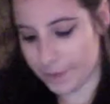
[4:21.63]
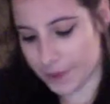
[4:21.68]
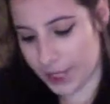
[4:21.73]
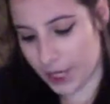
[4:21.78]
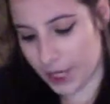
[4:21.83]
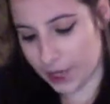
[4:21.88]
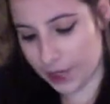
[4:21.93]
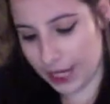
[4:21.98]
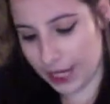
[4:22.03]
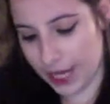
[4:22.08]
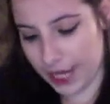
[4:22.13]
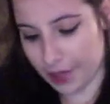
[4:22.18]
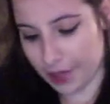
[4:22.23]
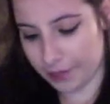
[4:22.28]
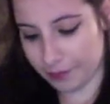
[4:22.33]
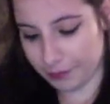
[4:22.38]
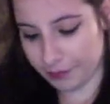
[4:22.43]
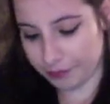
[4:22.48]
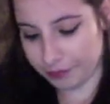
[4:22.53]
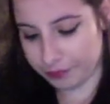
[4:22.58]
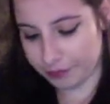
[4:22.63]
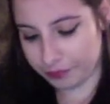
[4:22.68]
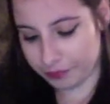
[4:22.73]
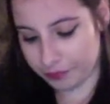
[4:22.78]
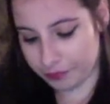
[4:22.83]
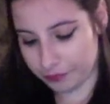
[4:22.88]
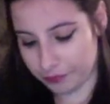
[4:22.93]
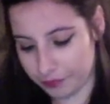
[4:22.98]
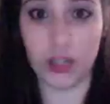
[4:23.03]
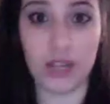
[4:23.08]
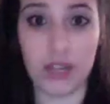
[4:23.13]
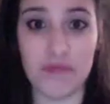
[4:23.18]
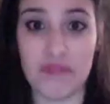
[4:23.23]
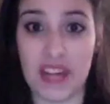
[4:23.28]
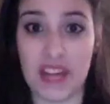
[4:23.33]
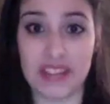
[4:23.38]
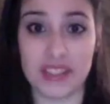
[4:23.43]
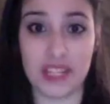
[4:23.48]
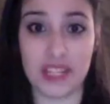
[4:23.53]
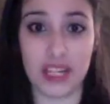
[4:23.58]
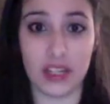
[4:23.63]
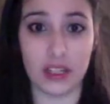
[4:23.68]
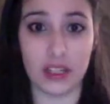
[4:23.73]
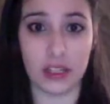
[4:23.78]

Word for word: Okay, that's it.